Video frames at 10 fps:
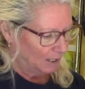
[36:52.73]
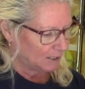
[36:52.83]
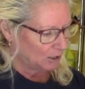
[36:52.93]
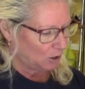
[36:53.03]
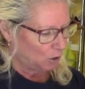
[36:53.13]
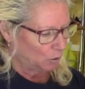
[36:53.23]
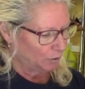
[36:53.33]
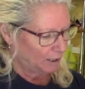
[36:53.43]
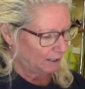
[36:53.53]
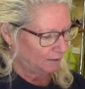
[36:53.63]
It's going to
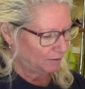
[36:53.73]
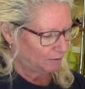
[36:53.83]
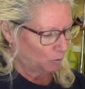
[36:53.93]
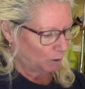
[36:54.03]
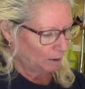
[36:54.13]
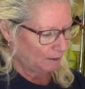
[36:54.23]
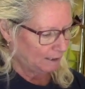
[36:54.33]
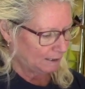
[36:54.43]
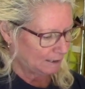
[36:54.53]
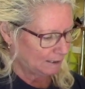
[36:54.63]
hold there for 40
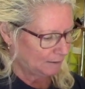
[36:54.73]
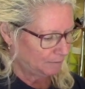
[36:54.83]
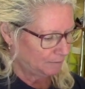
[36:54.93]
minutes.